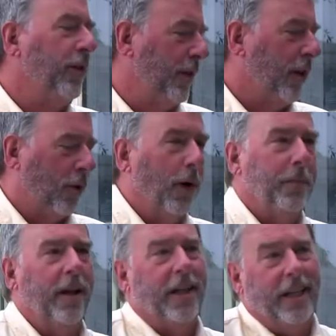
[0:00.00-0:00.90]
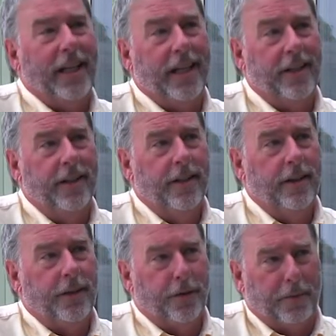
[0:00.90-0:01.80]
is the equipment I need
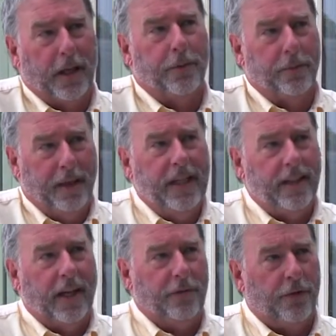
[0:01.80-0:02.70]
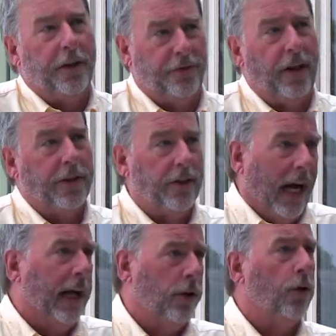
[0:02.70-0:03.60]
to be able to make that fresh cider
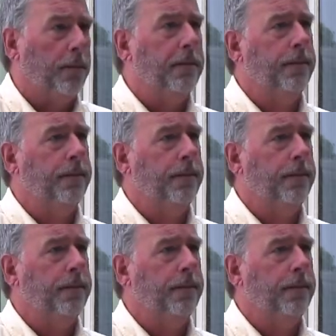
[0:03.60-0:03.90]
at home?